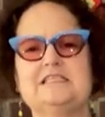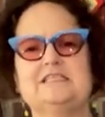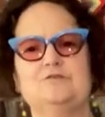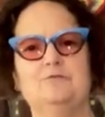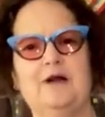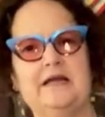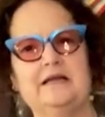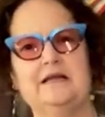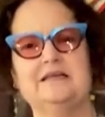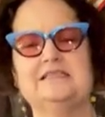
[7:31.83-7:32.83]
Is it
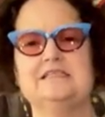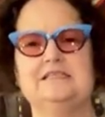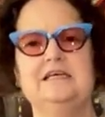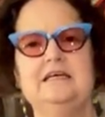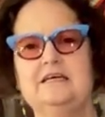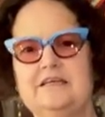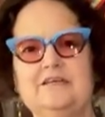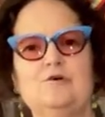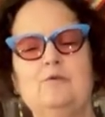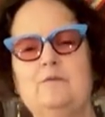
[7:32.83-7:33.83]
writing? Is it,
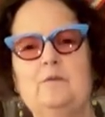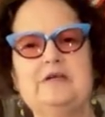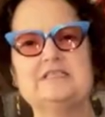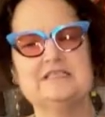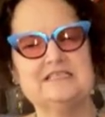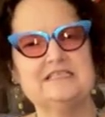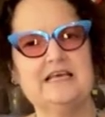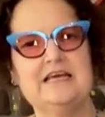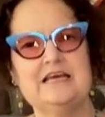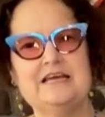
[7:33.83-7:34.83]
what does it
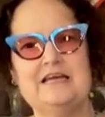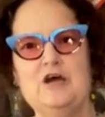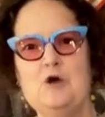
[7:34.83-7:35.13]
say?